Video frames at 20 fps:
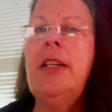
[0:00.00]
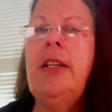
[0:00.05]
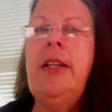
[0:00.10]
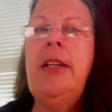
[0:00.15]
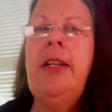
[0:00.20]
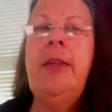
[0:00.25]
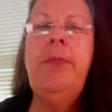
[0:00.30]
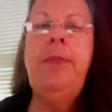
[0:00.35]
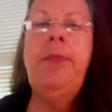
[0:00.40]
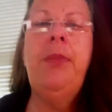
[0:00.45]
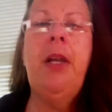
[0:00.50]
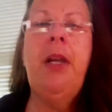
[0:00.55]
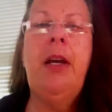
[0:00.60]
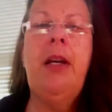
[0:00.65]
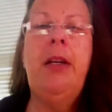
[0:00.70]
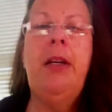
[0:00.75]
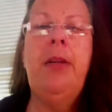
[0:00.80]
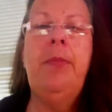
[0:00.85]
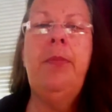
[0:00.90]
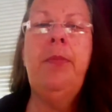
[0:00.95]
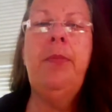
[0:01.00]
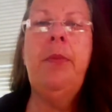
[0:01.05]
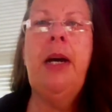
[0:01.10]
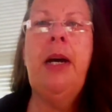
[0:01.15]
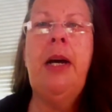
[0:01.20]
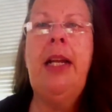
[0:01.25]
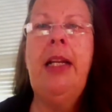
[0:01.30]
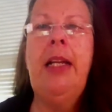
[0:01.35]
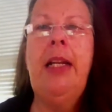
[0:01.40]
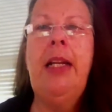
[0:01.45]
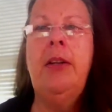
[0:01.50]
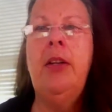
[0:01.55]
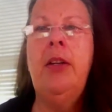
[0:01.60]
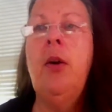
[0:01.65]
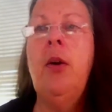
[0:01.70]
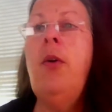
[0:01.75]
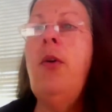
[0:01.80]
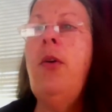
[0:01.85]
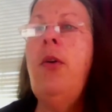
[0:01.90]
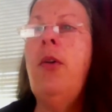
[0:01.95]
my
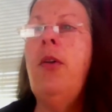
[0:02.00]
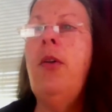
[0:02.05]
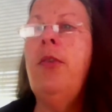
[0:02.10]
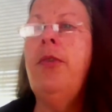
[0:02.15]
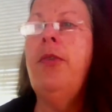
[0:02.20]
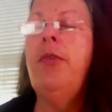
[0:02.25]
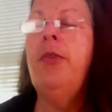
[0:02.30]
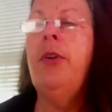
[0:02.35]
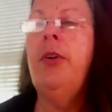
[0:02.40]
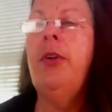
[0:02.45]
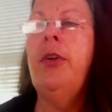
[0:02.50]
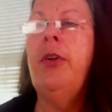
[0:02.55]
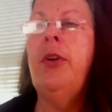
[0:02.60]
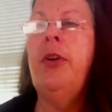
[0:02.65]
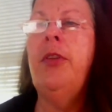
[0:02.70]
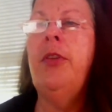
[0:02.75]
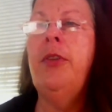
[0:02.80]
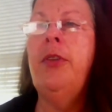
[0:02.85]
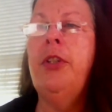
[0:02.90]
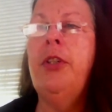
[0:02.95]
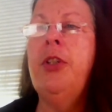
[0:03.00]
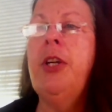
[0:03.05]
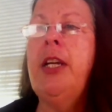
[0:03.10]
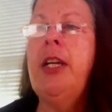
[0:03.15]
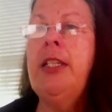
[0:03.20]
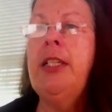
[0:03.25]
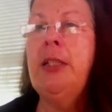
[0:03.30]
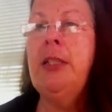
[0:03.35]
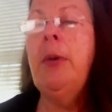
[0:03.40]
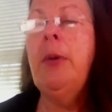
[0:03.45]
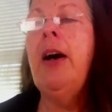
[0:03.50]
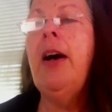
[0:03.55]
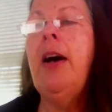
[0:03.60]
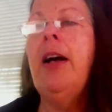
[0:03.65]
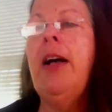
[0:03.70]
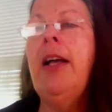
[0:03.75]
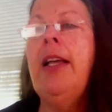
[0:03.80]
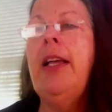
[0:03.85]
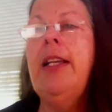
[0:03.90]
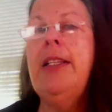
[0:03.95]
goal for Trey
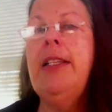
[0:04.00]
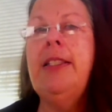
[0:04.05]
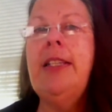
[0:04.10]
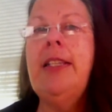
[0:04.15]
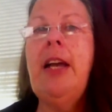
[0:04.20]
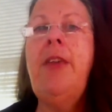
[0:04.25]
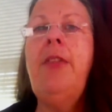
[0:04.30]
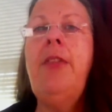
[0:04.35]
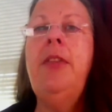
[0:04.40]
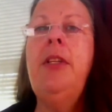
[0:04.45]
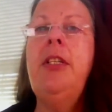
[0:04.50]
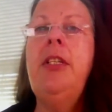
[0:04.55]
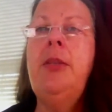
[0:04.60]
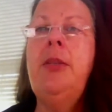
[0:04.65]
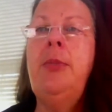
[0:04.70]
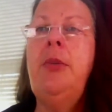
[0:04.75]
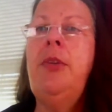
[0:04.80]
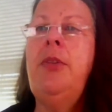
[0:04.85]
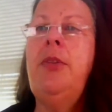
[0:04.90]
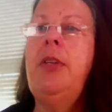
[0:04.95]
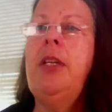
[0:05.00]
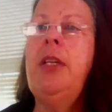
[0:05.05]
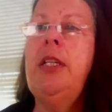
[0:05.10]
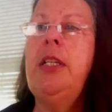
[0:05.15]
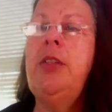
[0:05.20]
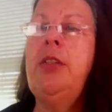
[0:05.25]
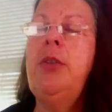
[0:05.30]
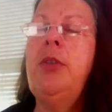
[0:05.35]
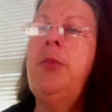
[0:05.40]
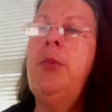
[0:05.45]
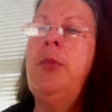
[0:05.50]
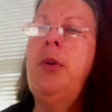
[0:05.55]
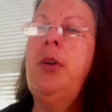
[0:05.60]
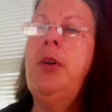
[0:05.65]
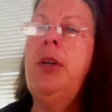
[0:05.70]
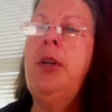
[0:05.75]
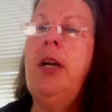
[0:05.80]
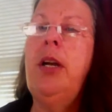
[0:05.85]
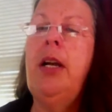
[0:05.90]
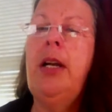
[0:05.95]
Spa is definitely to move it into a
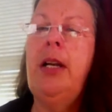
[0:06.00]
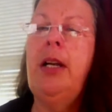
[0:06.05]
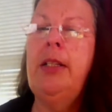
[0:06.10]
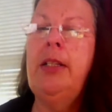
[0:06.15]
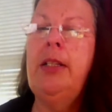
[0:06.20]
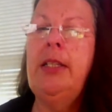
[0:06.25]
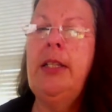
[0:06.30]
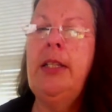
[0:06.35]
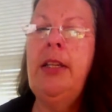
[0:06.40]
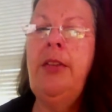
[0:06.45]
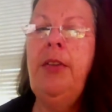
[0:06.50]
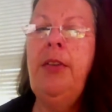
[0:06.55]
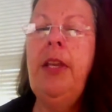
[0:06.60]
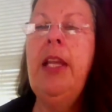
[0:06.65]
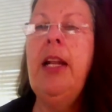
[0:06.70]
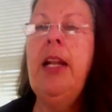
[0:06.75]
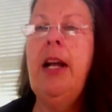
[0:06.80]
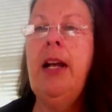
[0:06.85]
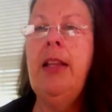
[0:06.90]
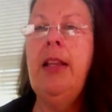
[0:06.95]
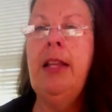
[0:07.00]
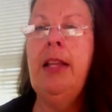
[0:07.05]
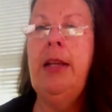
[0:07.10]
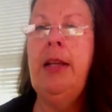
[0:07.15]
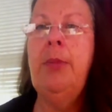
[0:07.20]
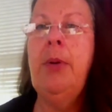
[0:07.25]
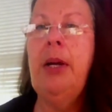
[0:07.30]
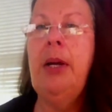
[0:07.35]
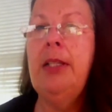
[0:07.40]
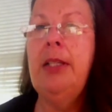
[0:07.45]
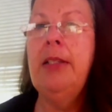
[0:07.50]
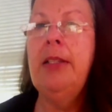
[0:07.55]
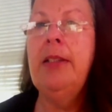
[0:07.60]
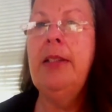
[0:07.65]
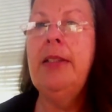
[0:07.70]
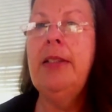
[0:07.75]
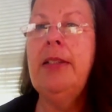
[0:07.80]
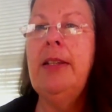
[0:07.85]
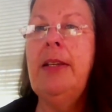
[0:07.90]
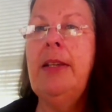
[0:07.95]
more significant online
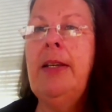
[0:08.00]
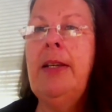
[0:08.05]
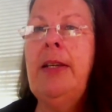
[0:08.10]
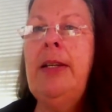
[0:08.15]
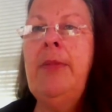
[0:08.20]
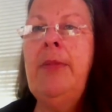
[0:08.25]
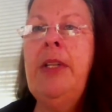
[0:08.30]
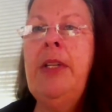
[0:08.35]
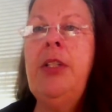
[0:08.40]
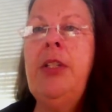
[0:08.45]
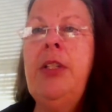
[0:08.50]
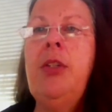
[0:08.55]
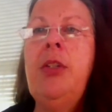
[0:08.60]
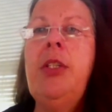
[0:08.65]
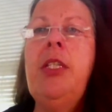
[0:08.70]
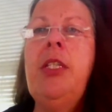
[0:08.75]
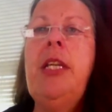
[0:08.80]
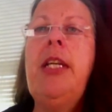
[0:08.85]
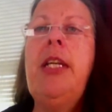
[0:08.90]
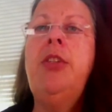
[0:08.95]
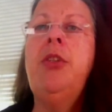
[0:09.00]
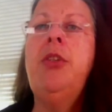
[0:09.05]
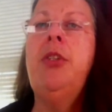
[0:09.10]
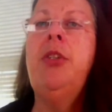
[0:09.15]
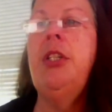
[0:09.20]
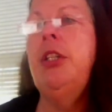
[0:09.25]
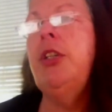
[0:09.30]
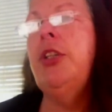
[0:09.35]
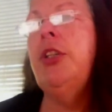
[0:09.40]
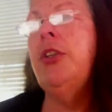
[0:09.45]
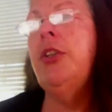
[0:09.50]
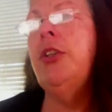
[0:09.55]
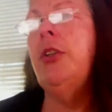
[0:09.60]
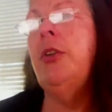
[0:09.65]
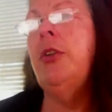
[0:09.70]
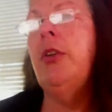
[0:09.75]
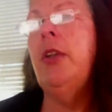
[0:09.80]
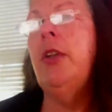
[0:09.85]
presence. So to take traditional